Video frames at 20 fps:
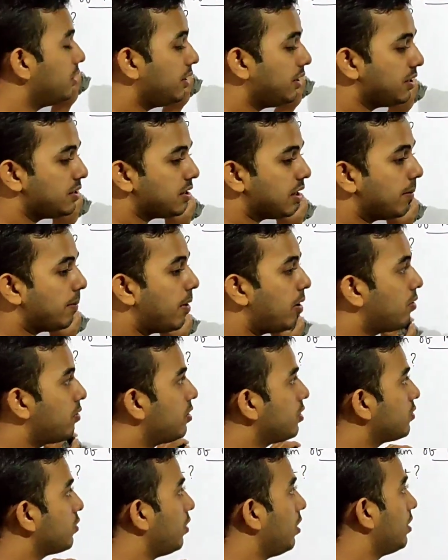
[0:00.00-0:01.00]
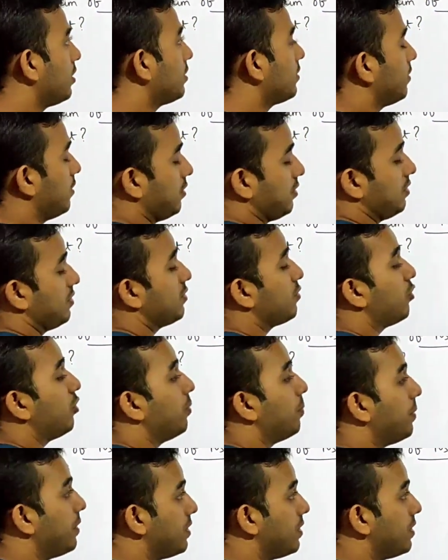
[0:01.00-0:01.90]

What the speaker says: that is amount is what, sorry,